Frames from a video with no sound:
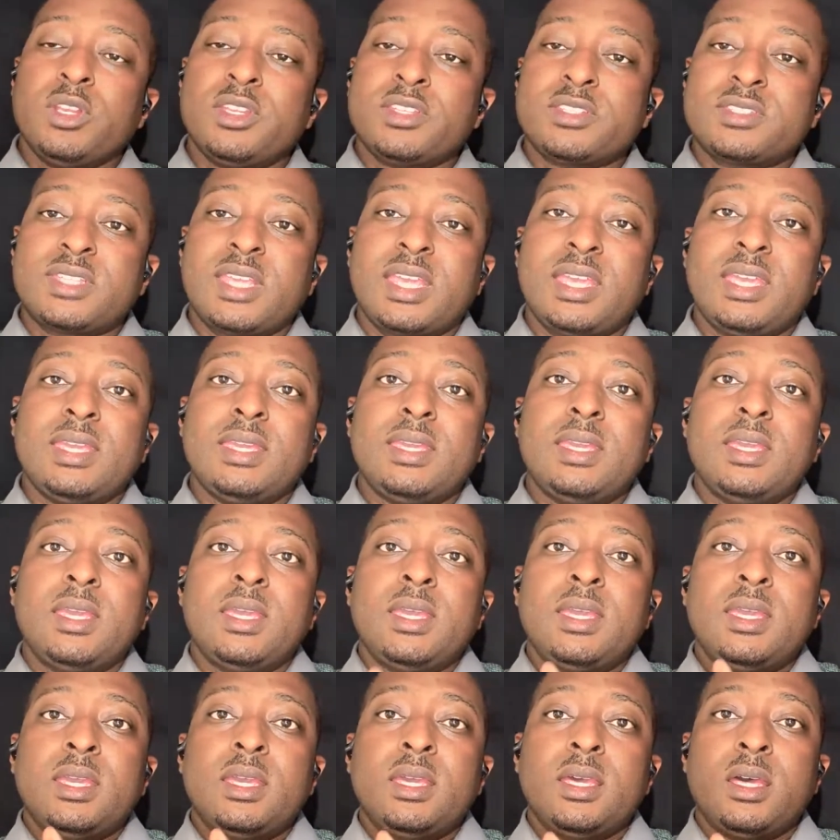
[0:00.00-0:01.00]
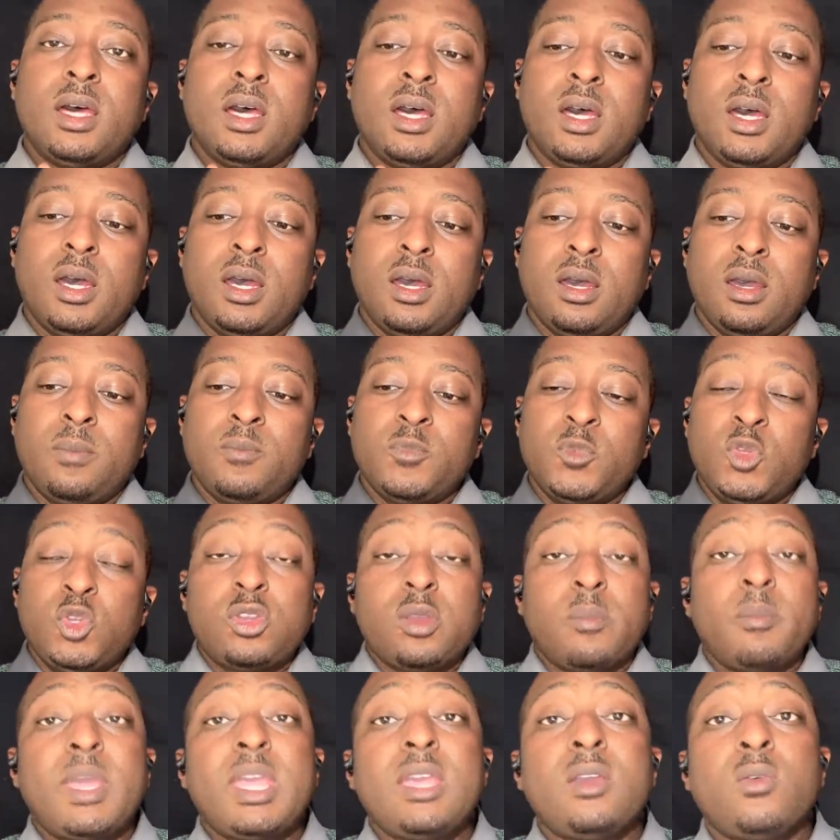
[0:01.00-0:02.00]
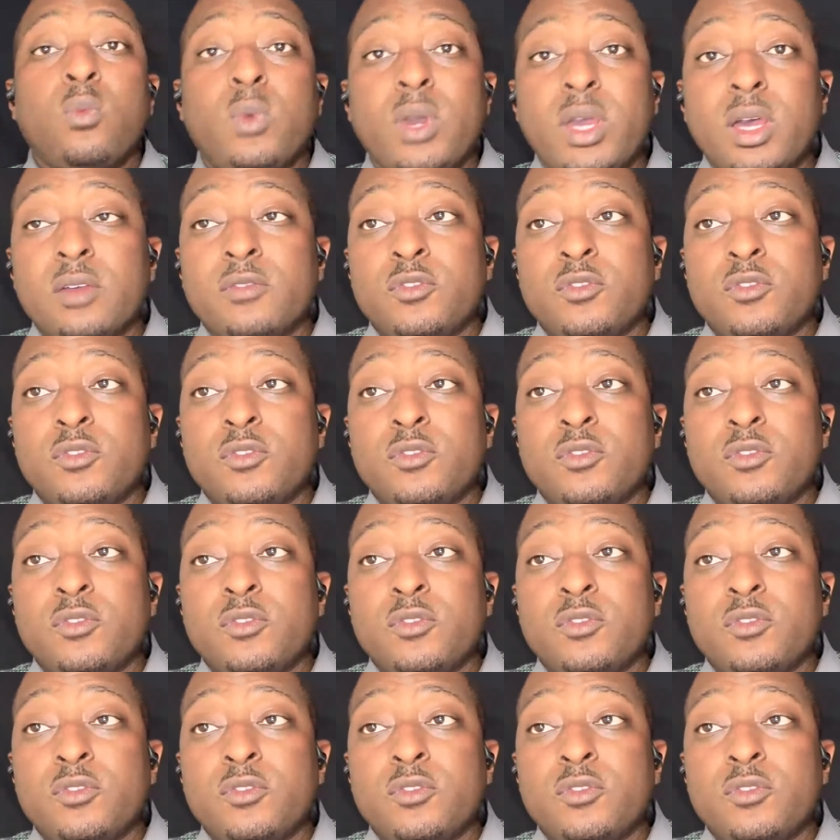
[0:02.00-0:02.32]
estate, you can make wealth.